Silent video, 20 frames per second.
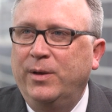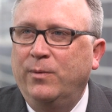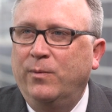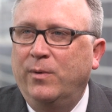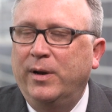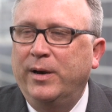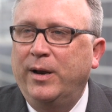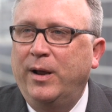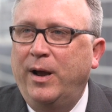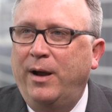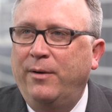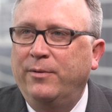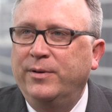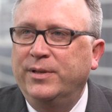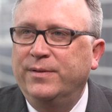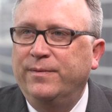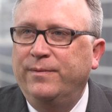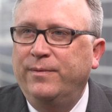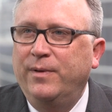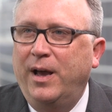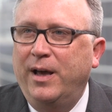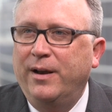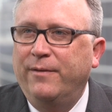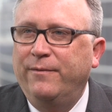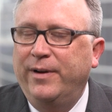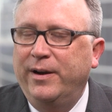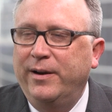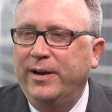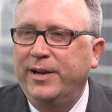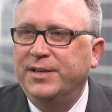One, I was had a
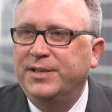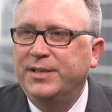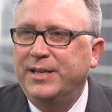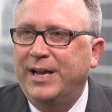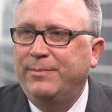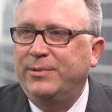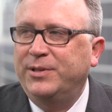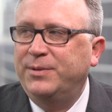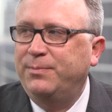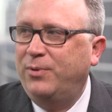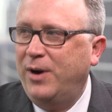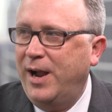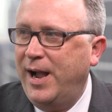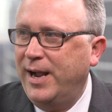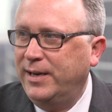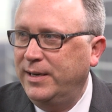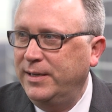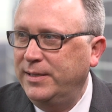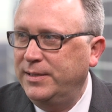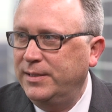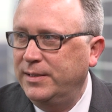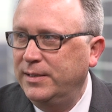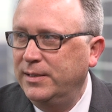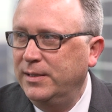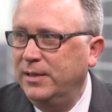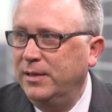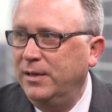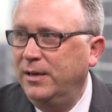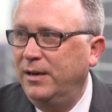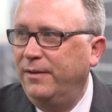very established practice,
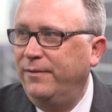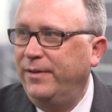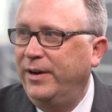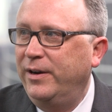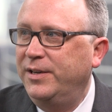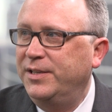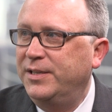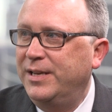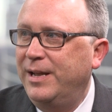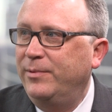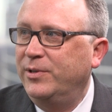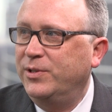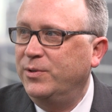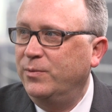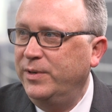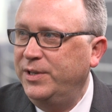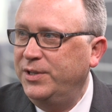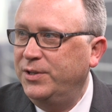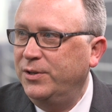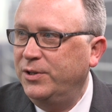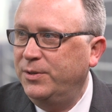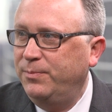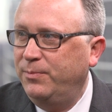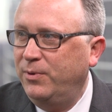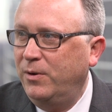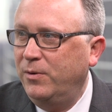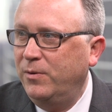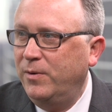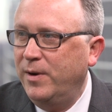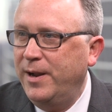a very established research
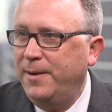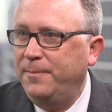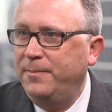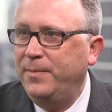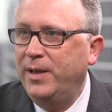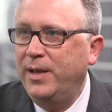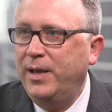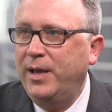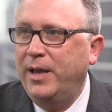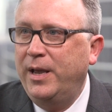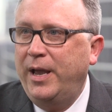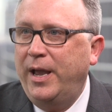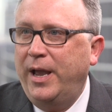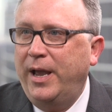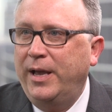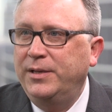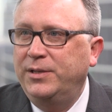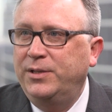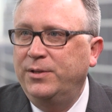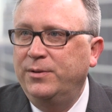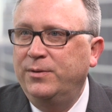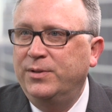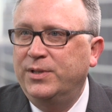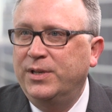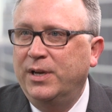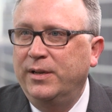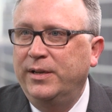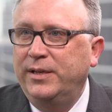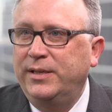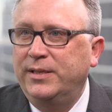program, and to
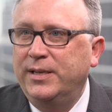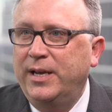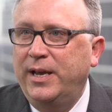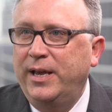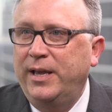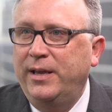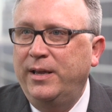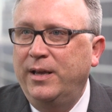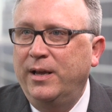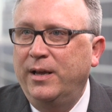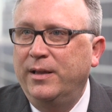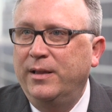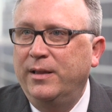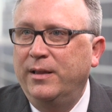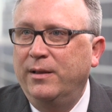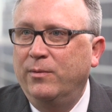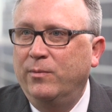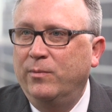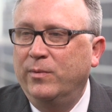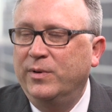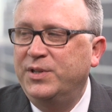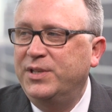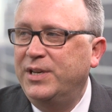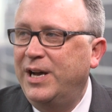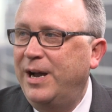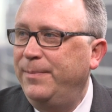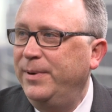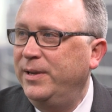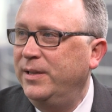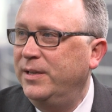suddenly say, we're
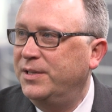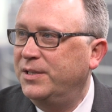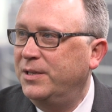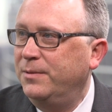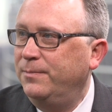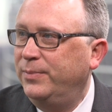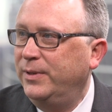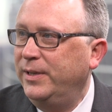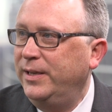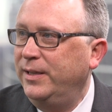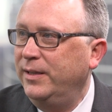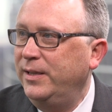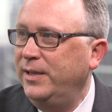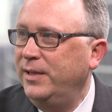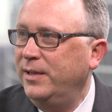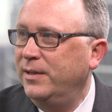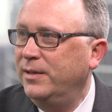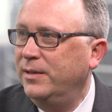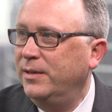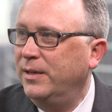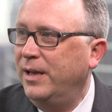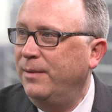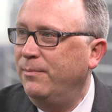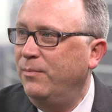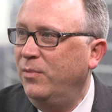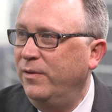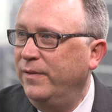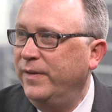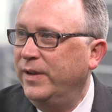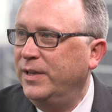stopping this completely, and
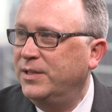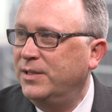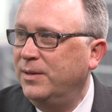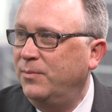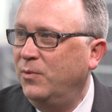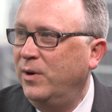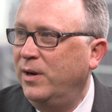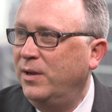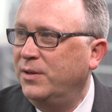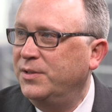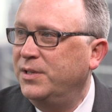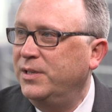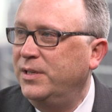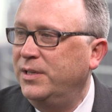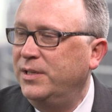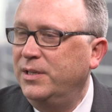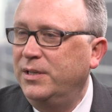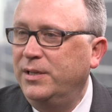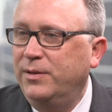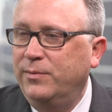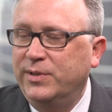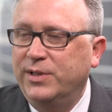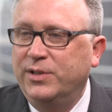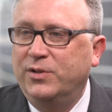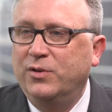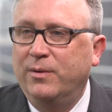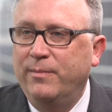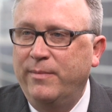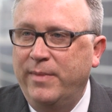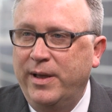moving it somewhere else it, it was a
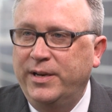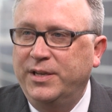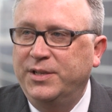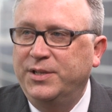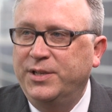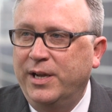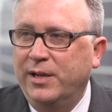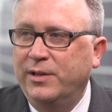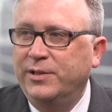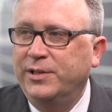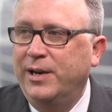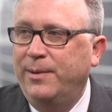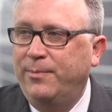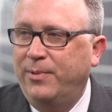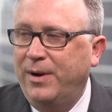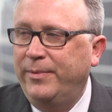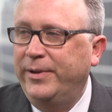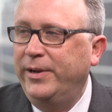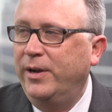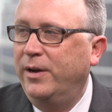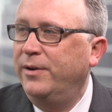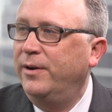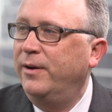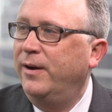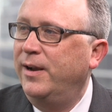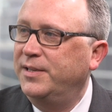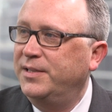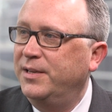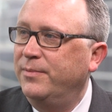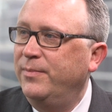tremendous challenge and i probably
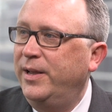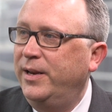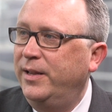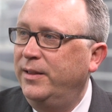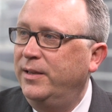underestimated